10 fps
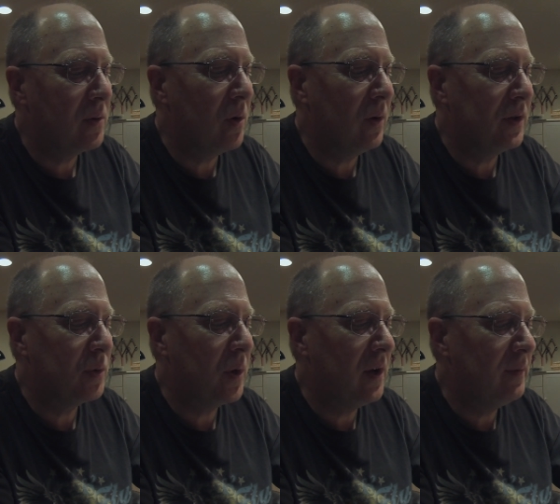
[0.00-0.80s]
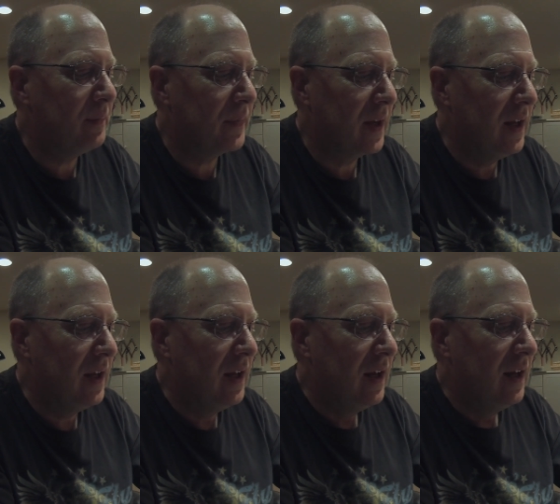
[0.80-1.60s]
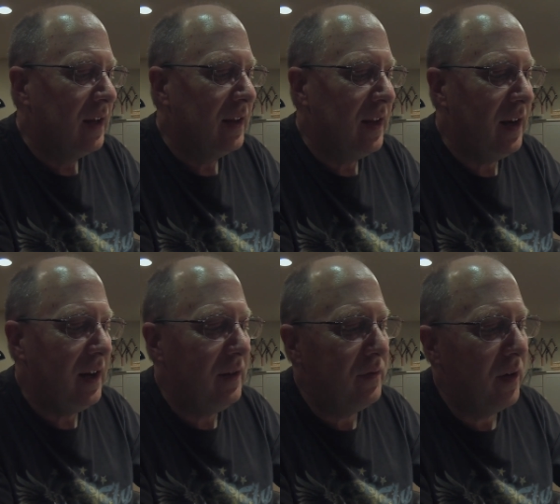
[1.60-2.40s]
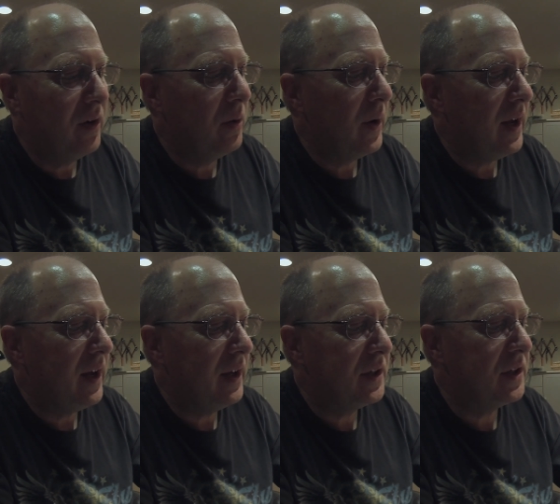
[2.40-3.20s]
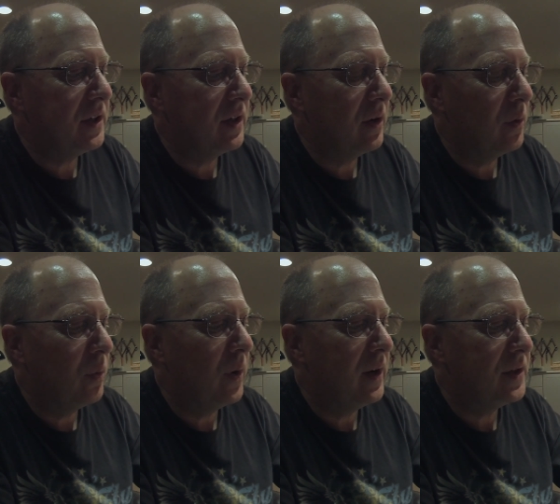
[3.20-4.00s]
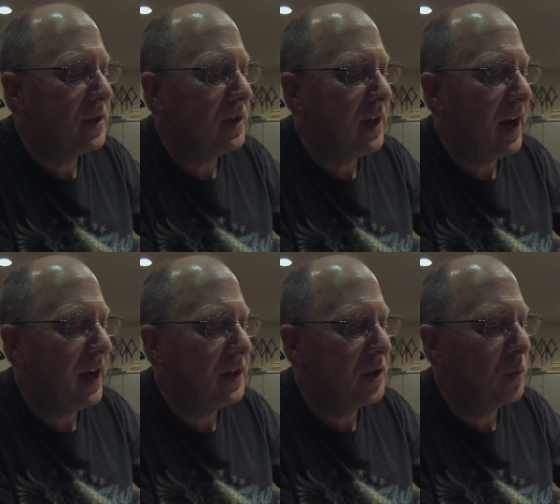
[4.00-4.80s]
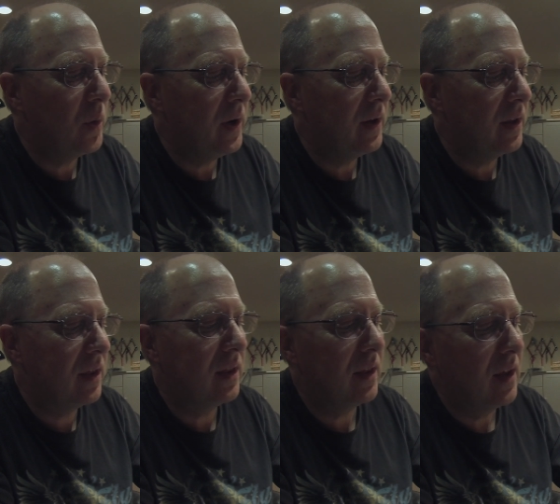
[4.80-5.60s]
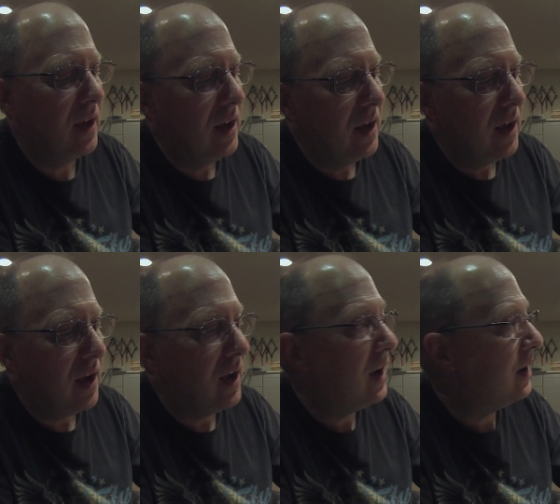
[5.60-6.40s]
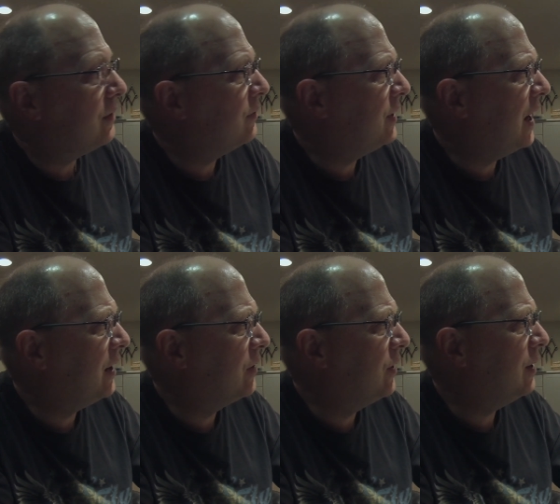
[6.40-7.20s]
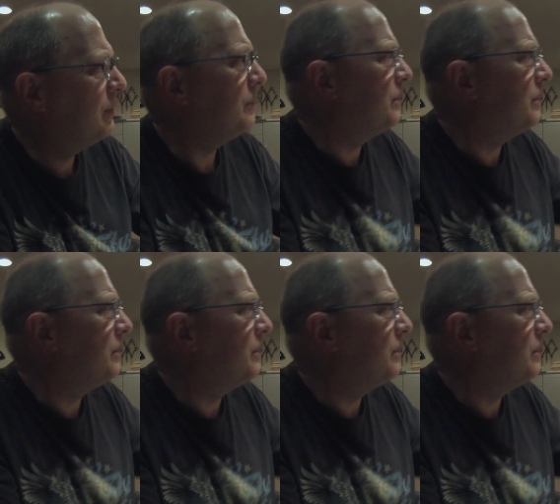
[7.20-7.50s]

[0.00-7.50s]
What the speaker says: gold as well. The photo etch was attached with gator grip.